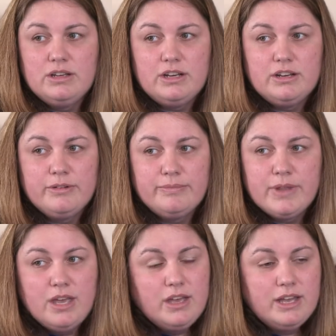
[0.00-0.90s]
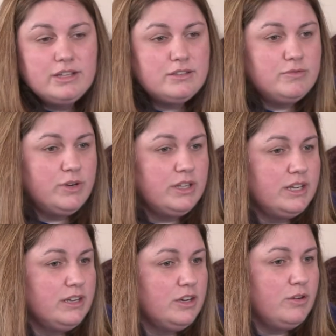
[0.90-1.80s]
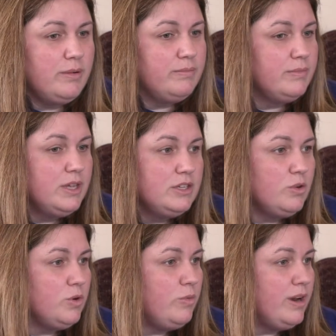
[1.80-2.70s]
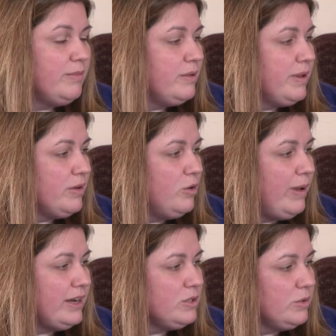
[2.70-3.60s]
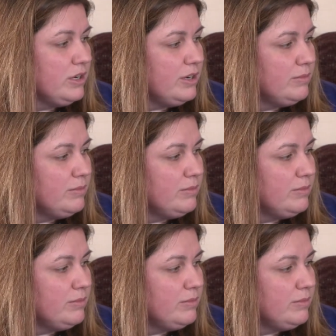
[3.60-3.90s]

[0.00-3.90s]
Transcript: Um, it's really, you know, I'm don't know when I'm going to be able to go back to work.